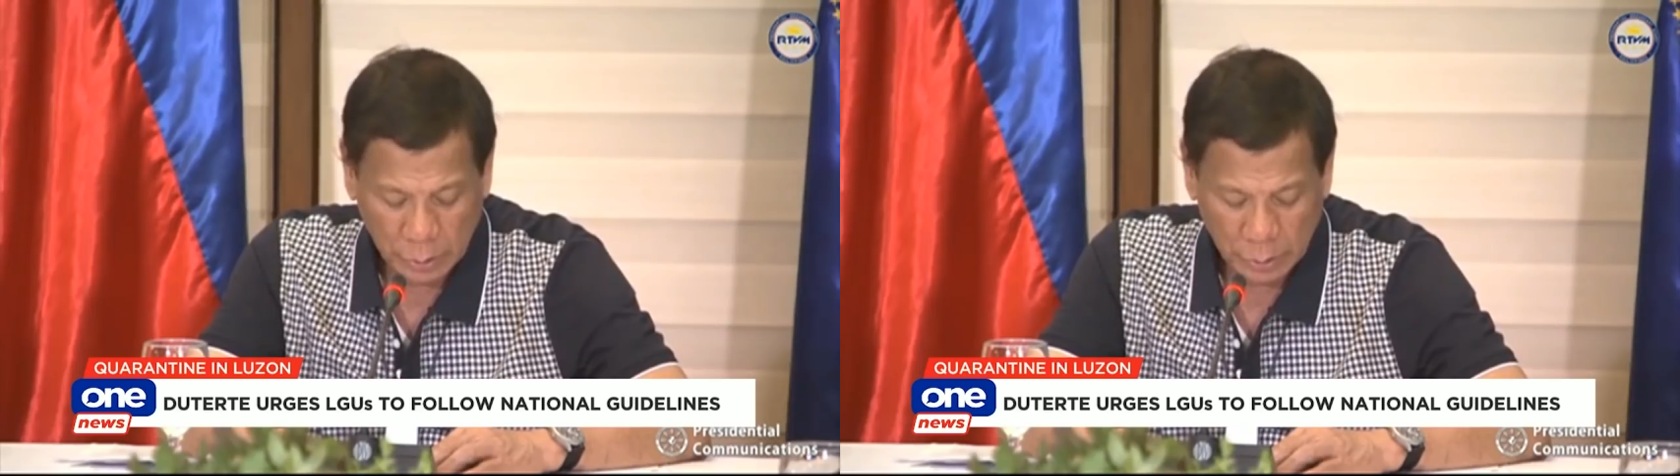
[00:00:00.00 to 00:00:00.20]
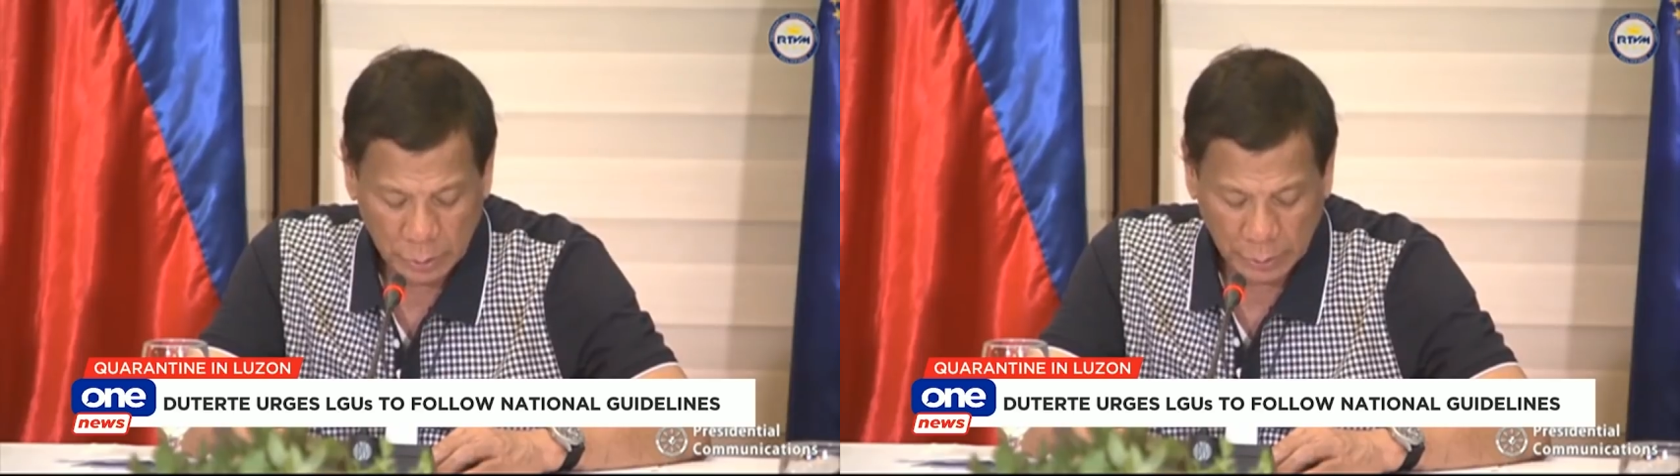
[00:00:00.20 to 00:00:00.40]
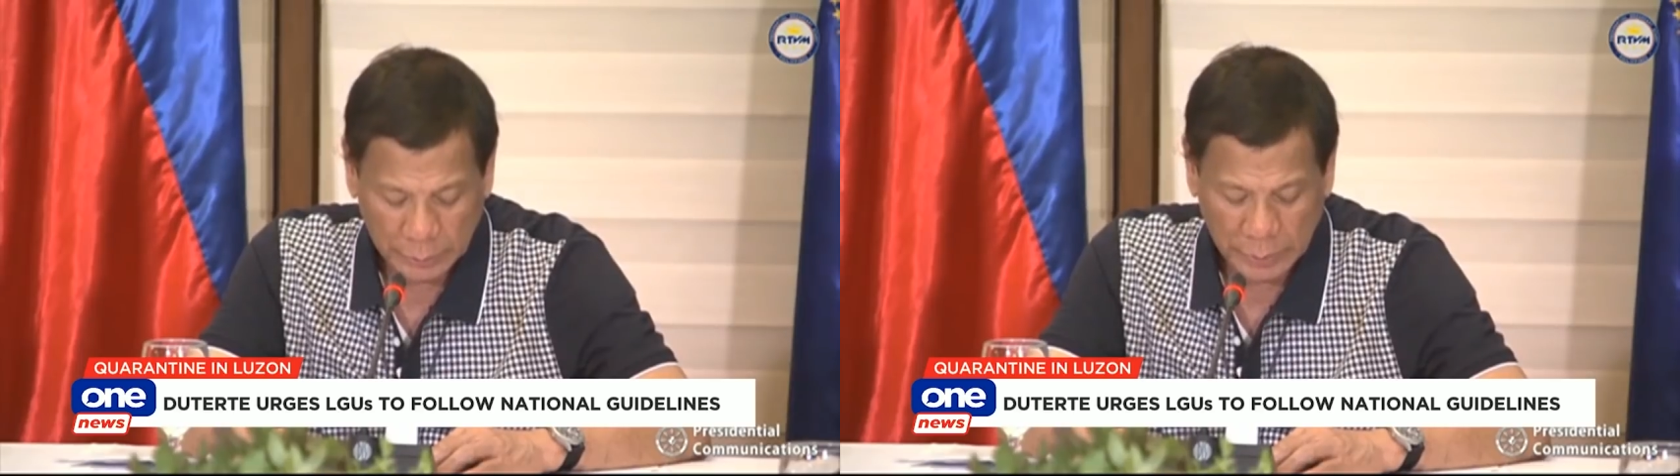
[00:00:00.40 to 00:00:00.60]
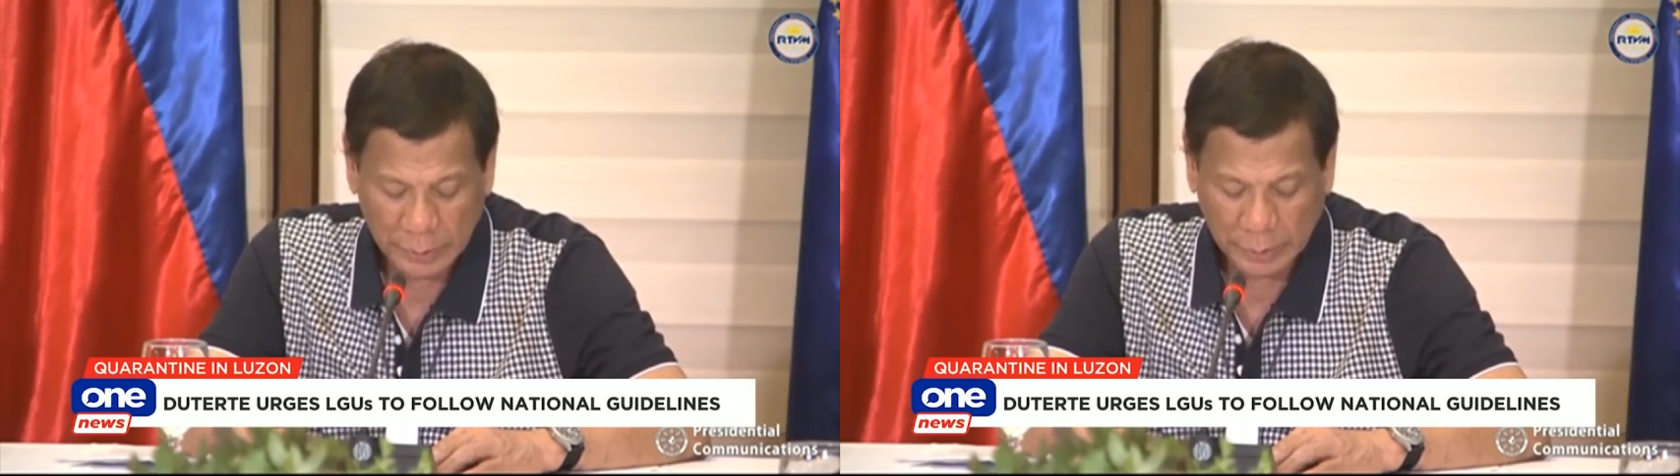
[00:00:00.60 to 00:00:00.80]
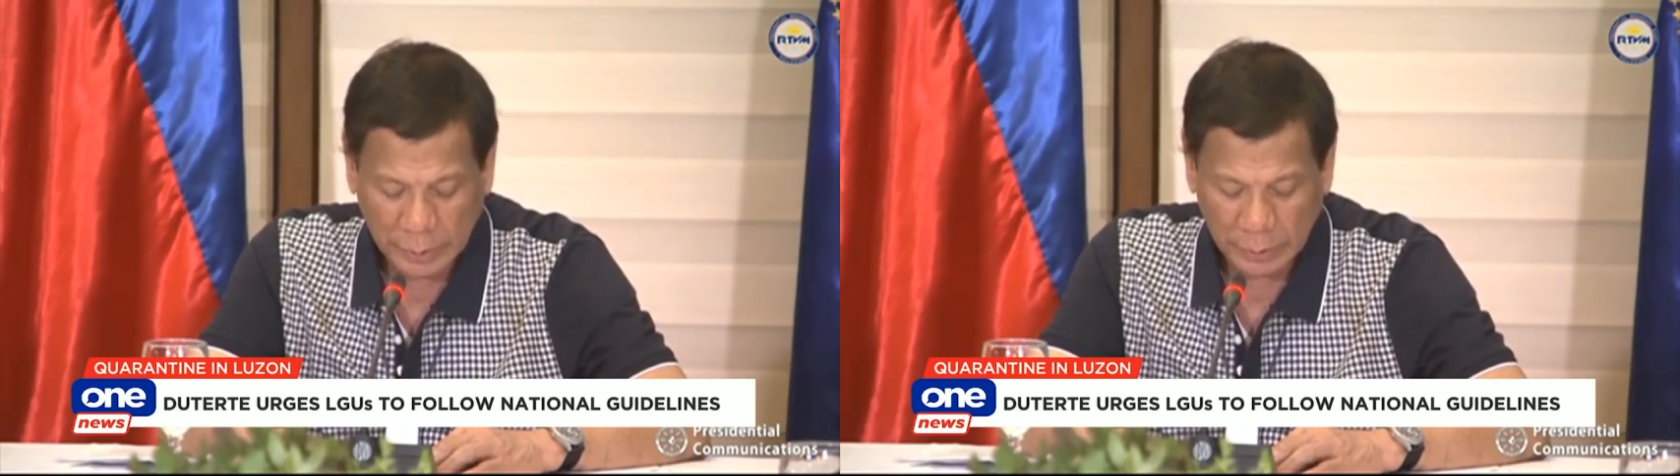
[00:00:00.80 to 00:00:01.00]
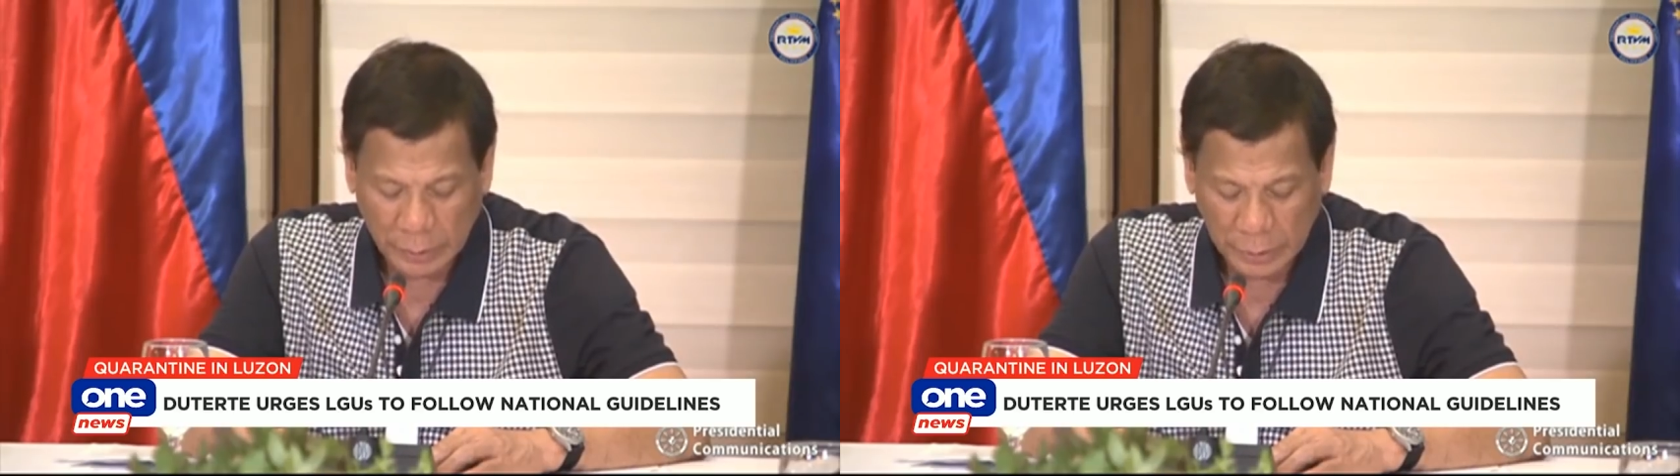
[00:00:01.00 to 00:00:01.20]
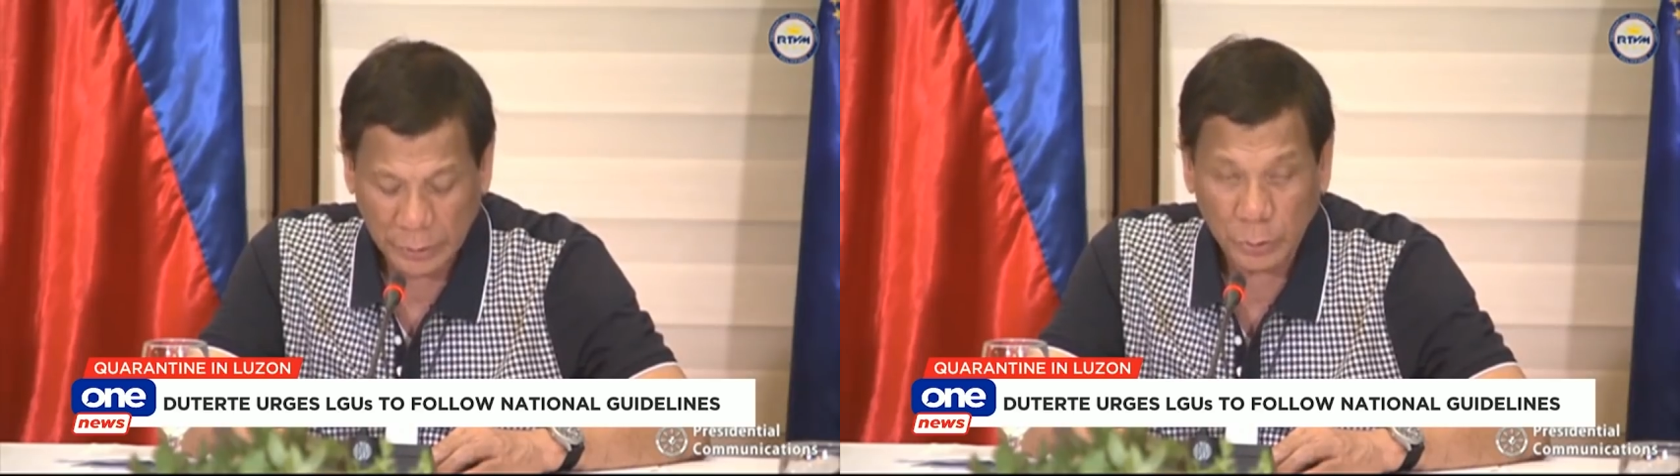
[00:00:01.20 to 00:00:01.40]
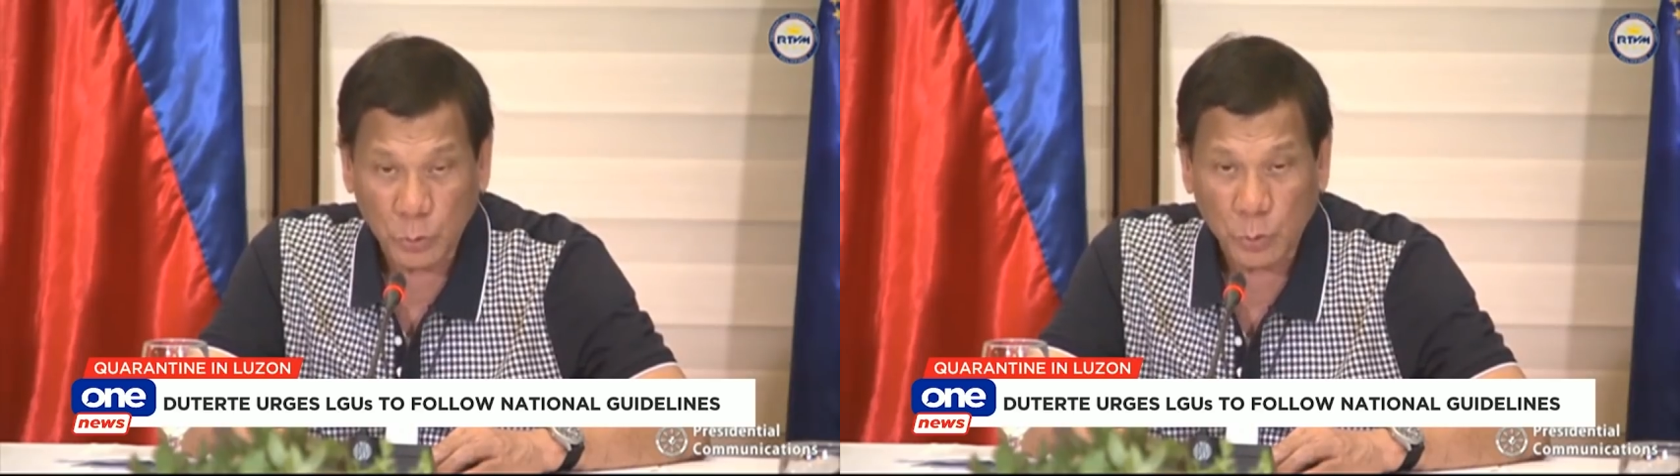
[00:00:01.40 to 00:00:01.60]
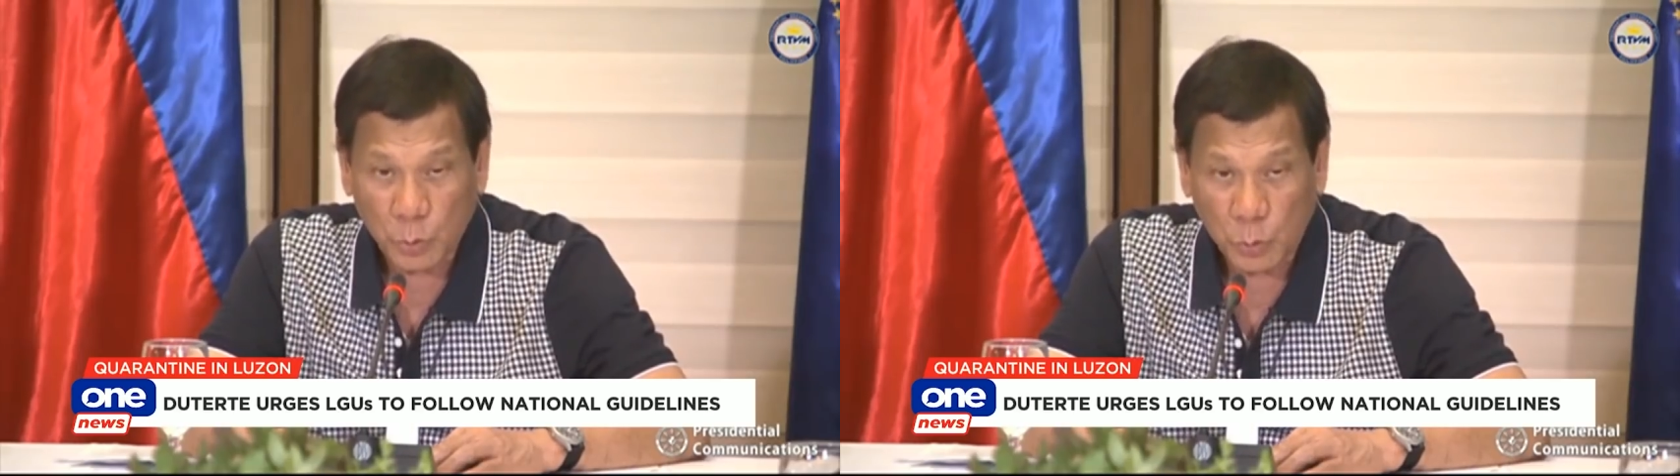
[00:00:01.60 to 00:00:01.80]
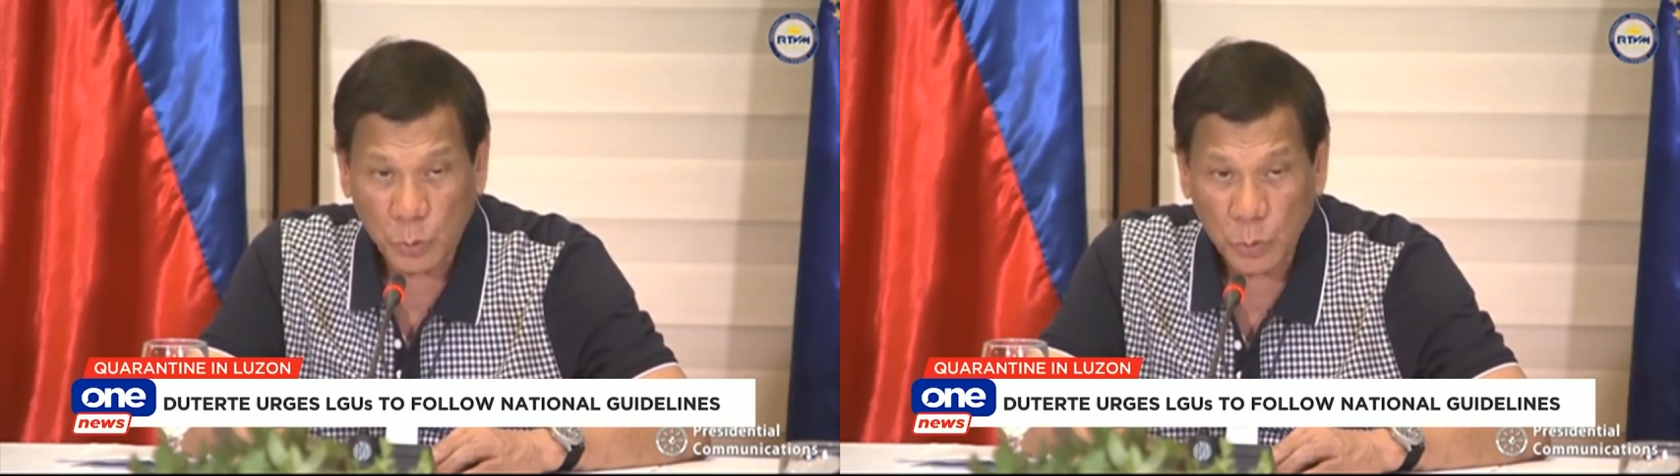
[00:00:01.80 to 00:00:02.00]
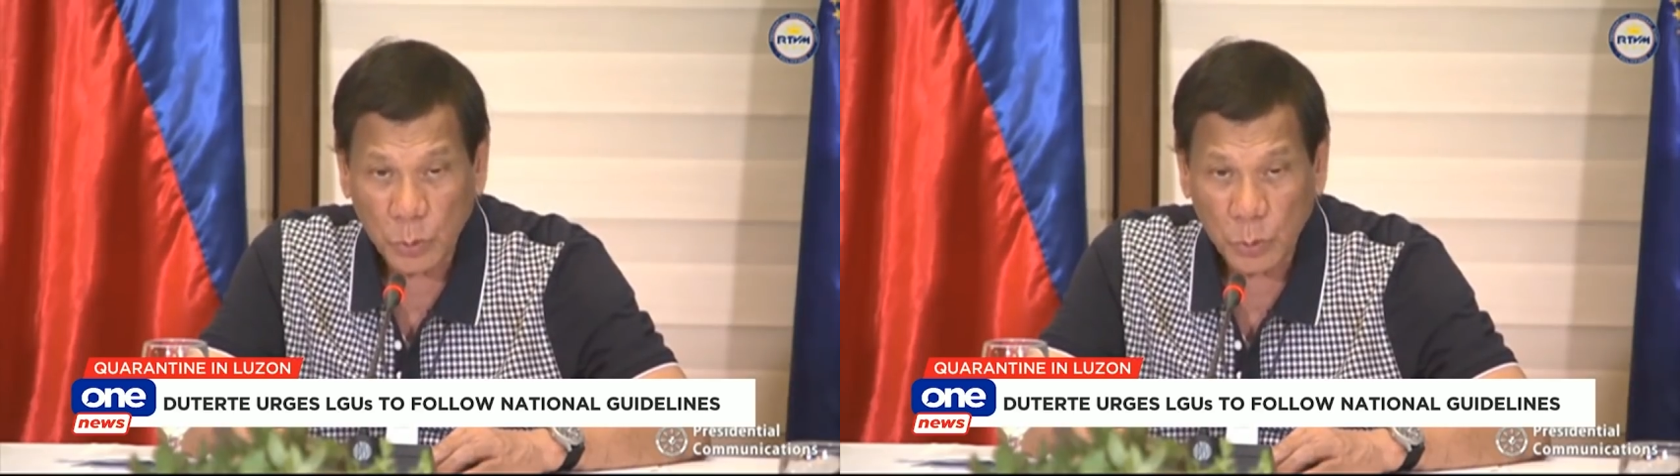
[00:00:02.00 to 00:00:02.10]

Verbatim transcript: that it can lead to